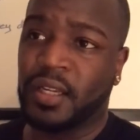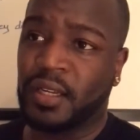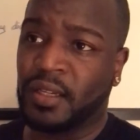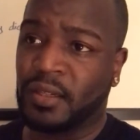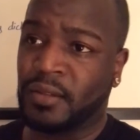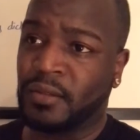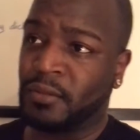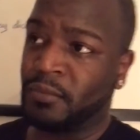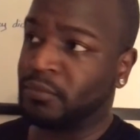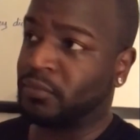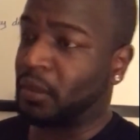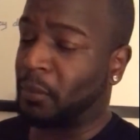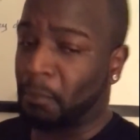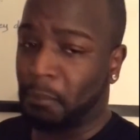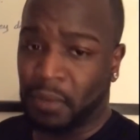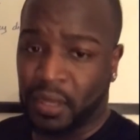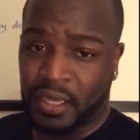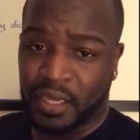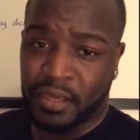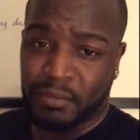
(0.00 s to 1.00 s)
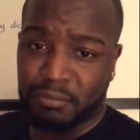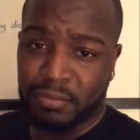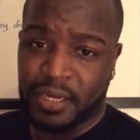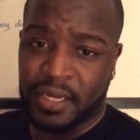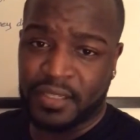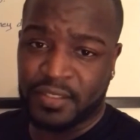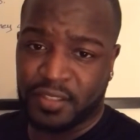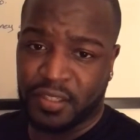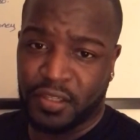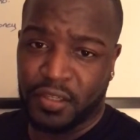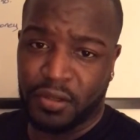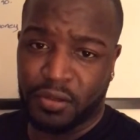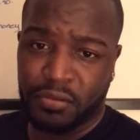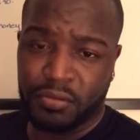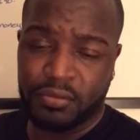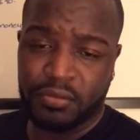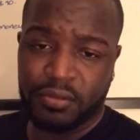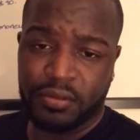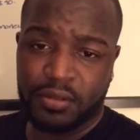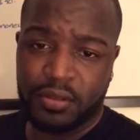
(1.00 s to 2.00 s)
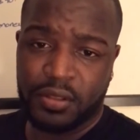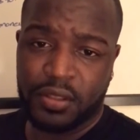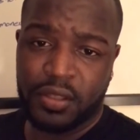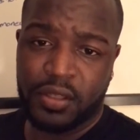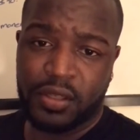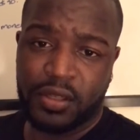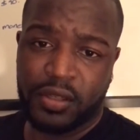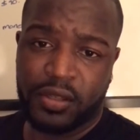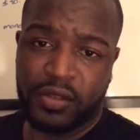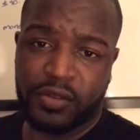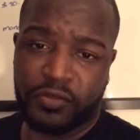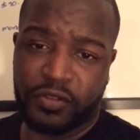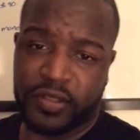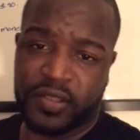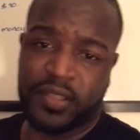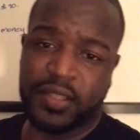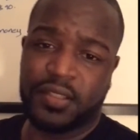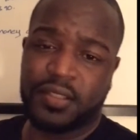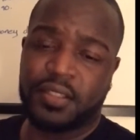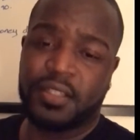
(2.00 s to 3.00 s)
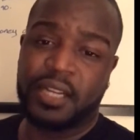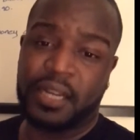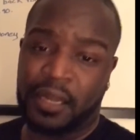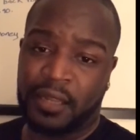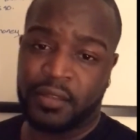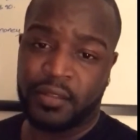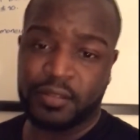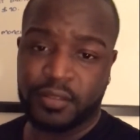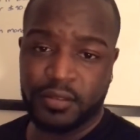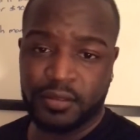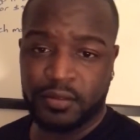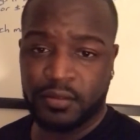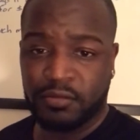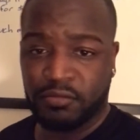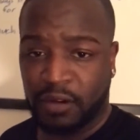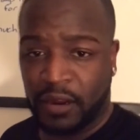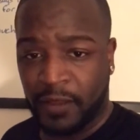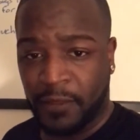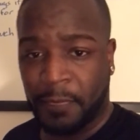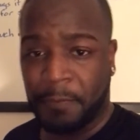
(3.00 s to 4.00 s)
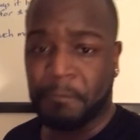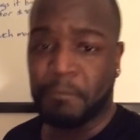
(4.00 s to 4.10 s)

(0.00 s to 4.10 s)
a man buys a goat for $60, right?